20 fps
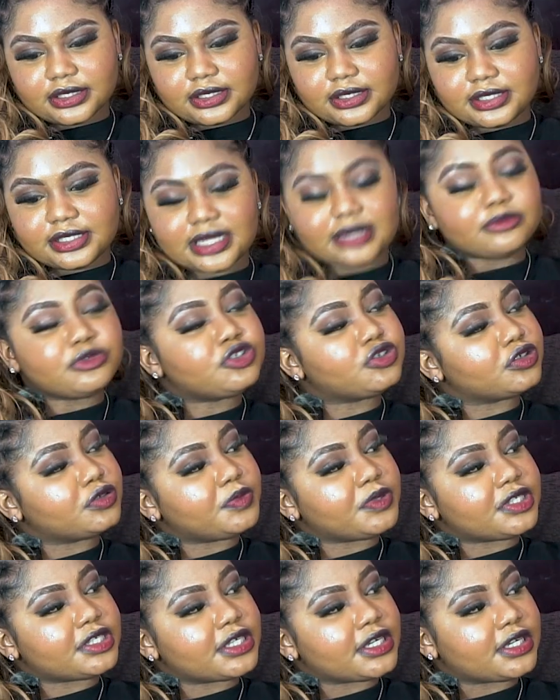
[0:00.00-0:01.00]
some
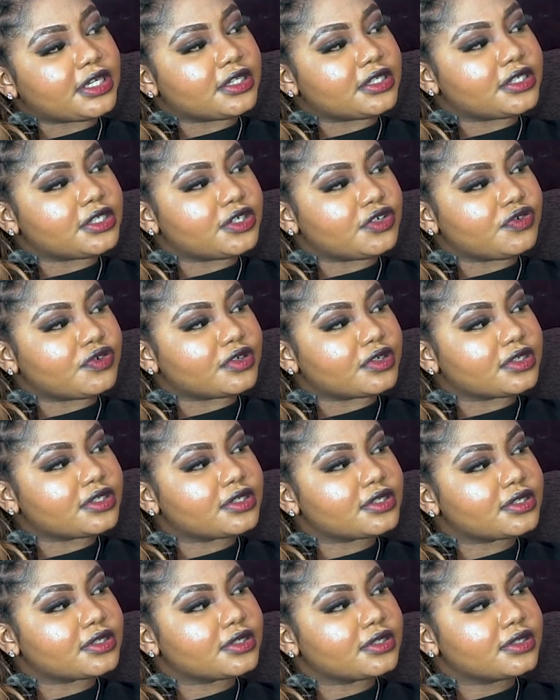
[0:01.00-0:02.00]
should be taken serious.